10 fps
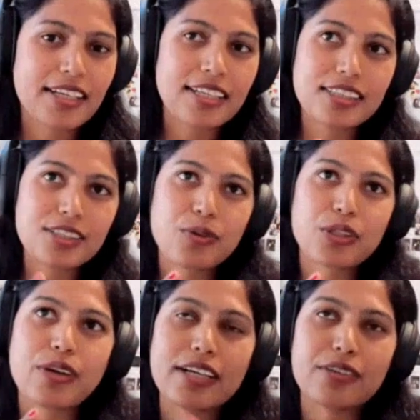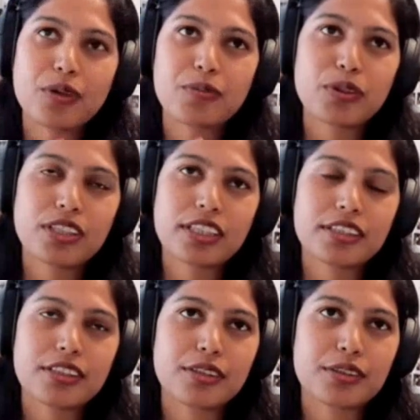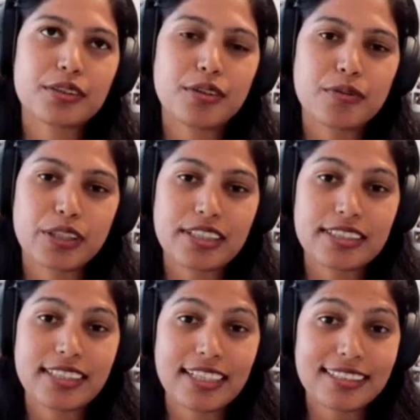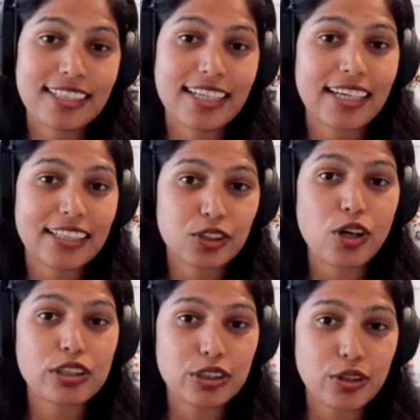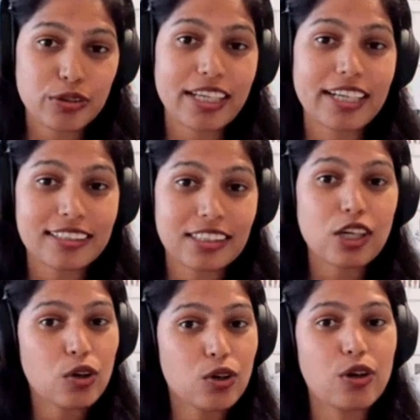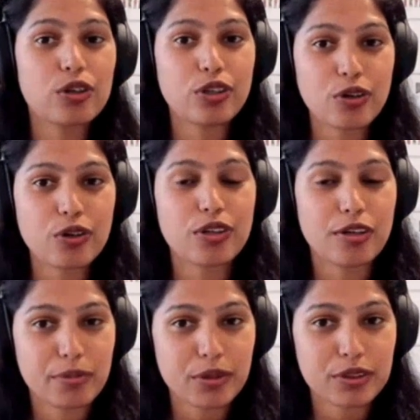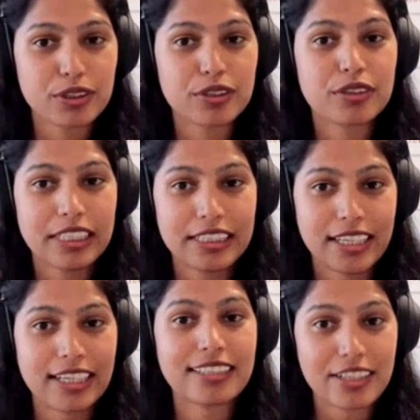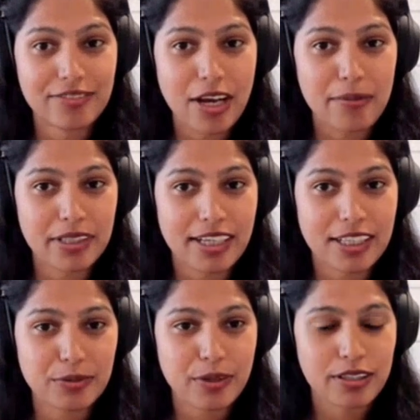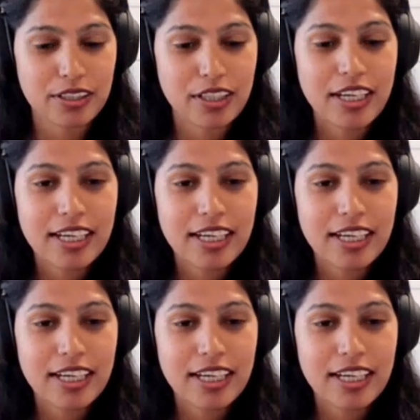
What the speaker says: And I just want to add one more thing to what Chris said. It's like, it's also, there is a low code, no code approach in the entire Fabric as well.